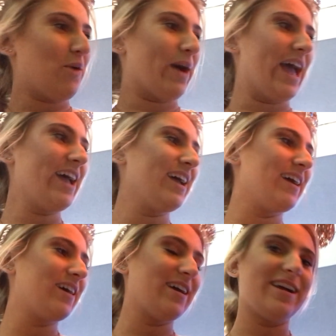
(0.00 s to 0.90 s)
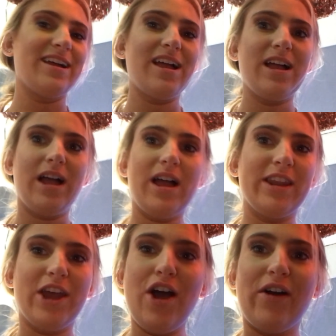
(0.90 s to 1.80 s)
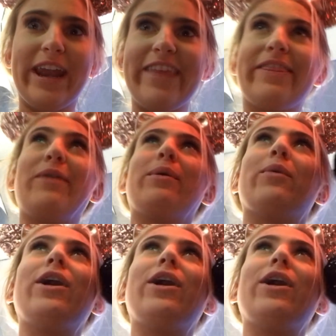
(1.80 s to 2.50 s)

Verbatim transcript: No way. No, I didn't think we